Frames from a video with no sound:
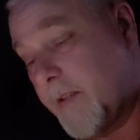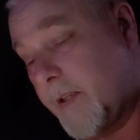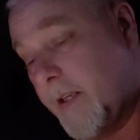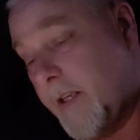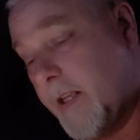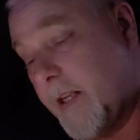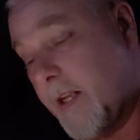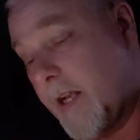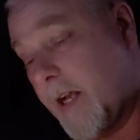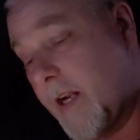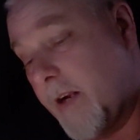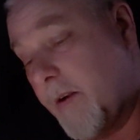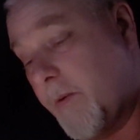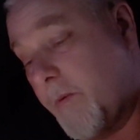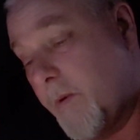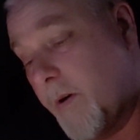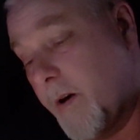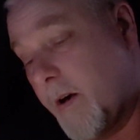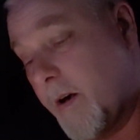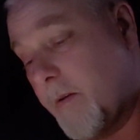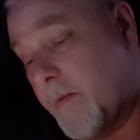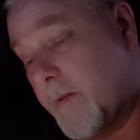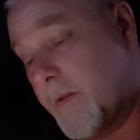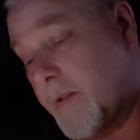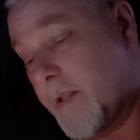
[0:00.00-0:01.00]
get out of
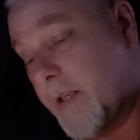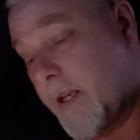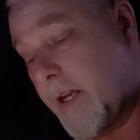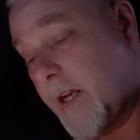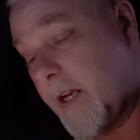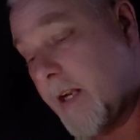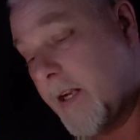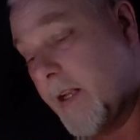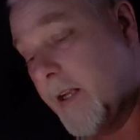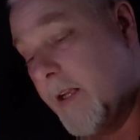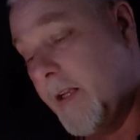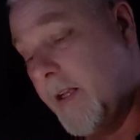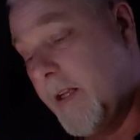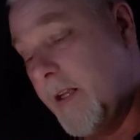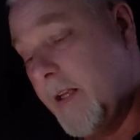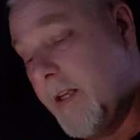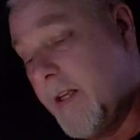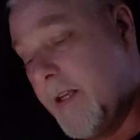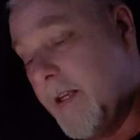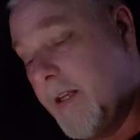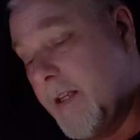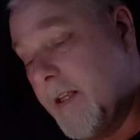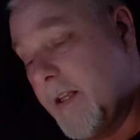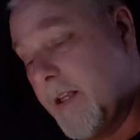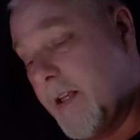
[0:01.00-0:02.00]
where I was at.
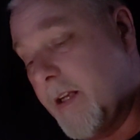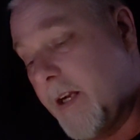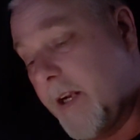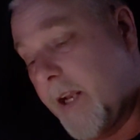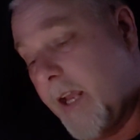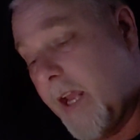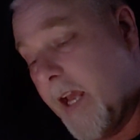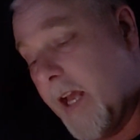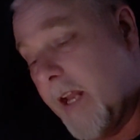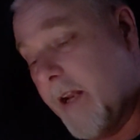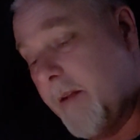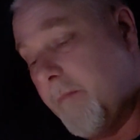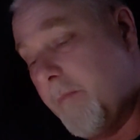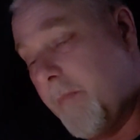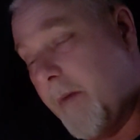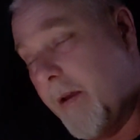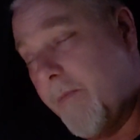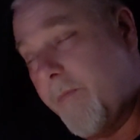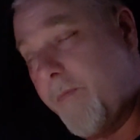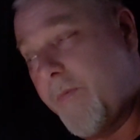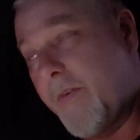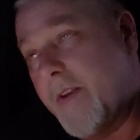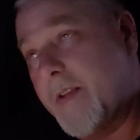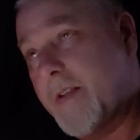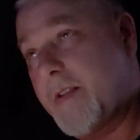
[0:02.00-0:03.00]
Again,
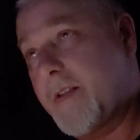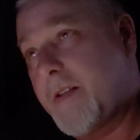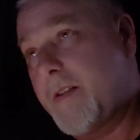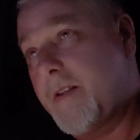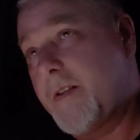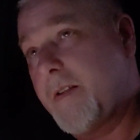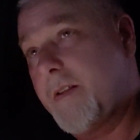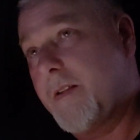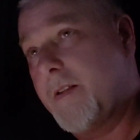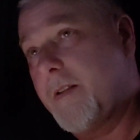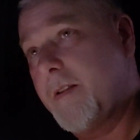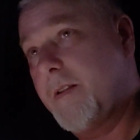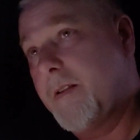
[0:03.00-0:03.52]
Memphis,